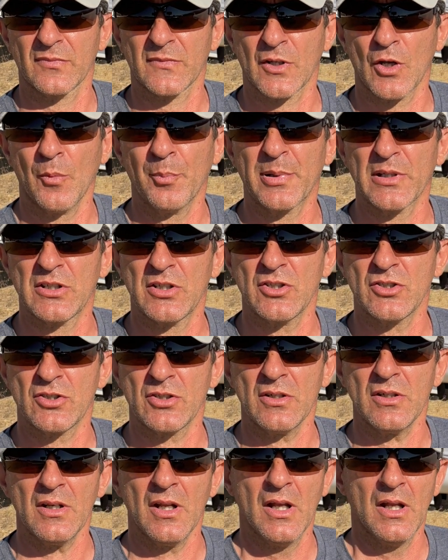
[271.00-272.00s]

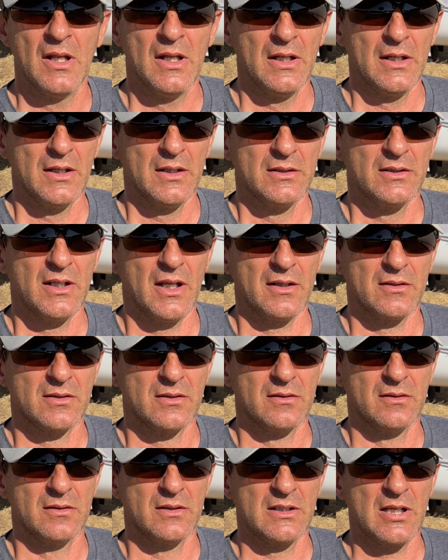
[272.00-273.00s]
competition that
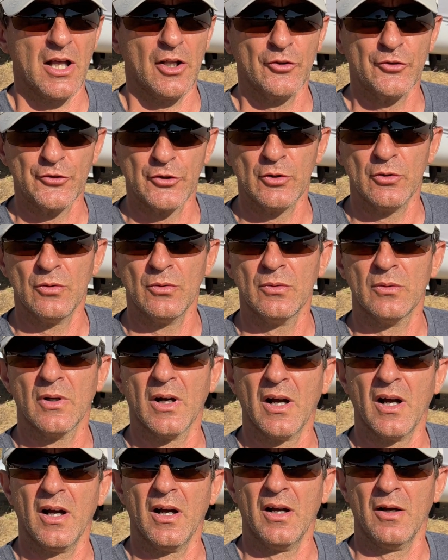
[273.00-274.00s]
tells you
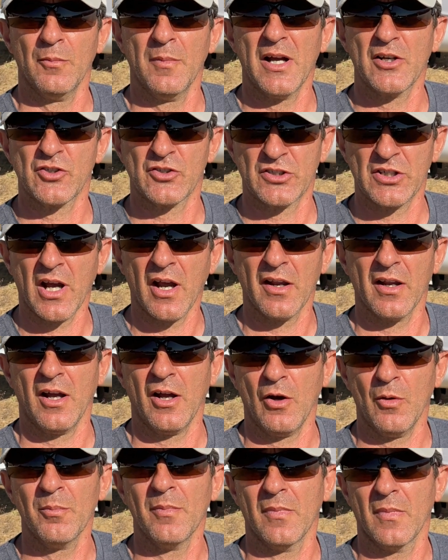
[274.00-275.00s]

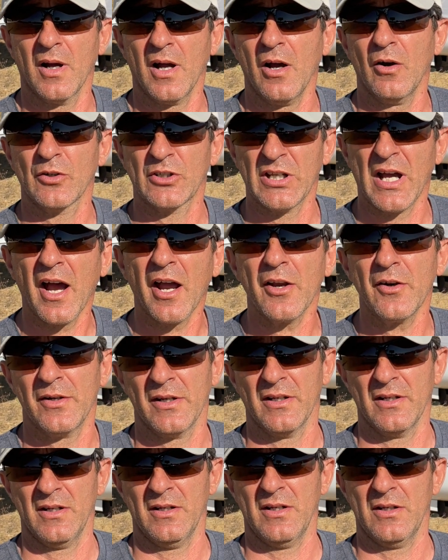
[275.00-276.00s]
how
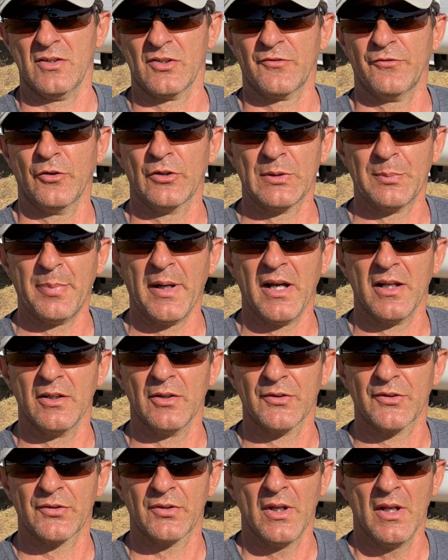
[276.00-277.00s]
tiring it is for the
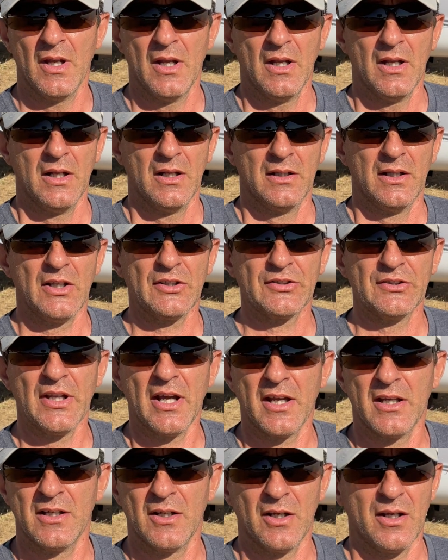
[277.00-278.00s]
pilots. Last
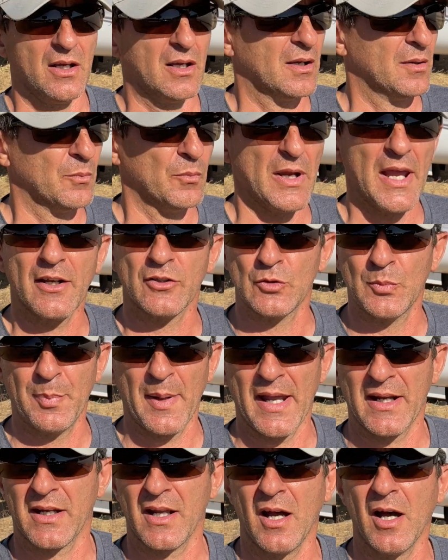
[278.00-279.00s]
night we had to
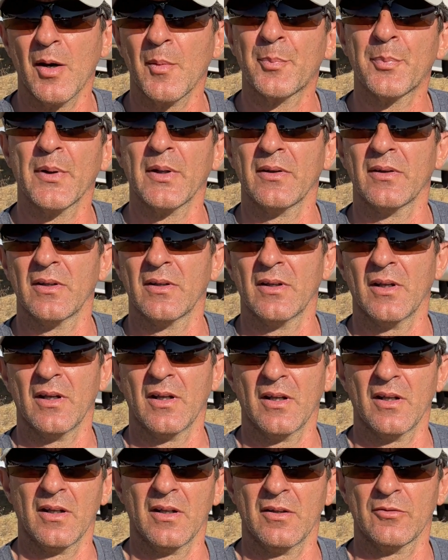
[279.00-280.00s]
pack up and
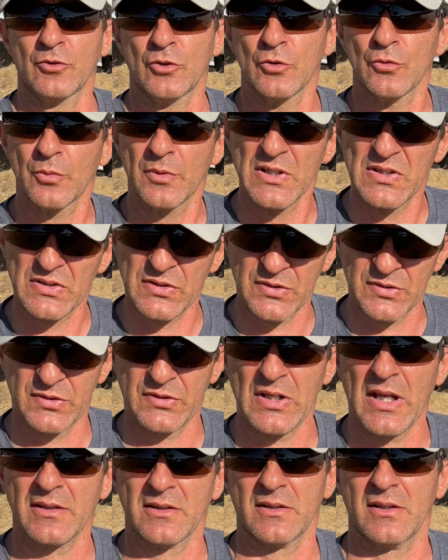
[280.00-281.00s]
to
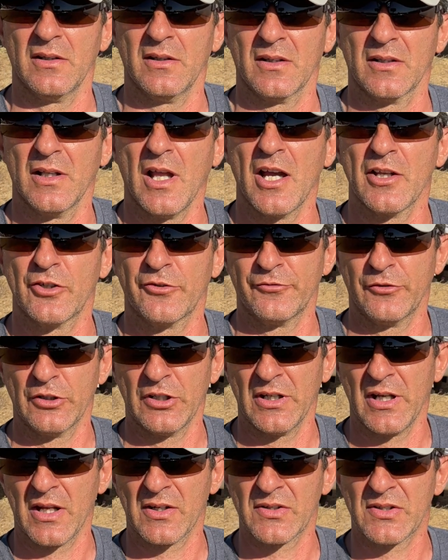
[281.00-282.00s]
reset the glider for
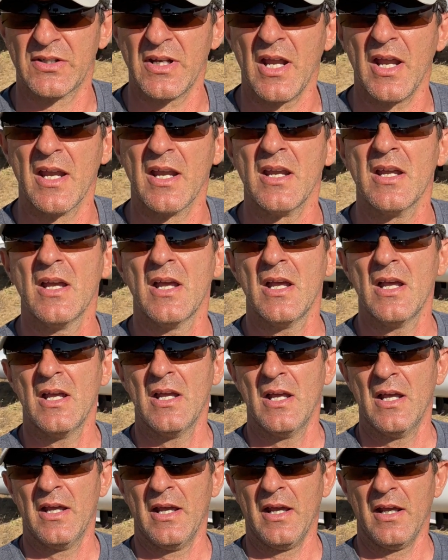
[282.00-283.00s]
the next day.
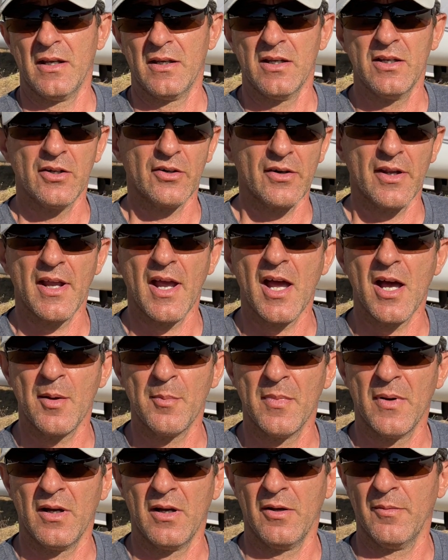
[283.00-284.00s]
And here I
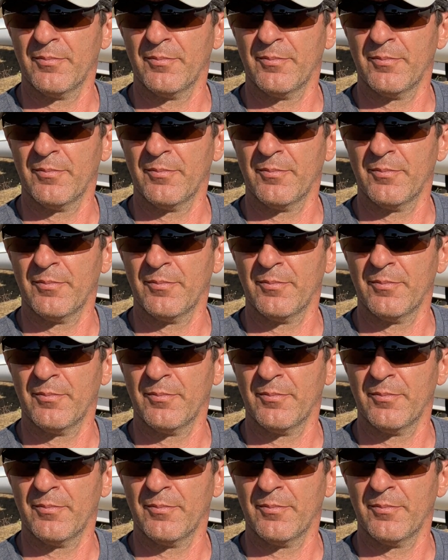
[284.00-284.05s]
am,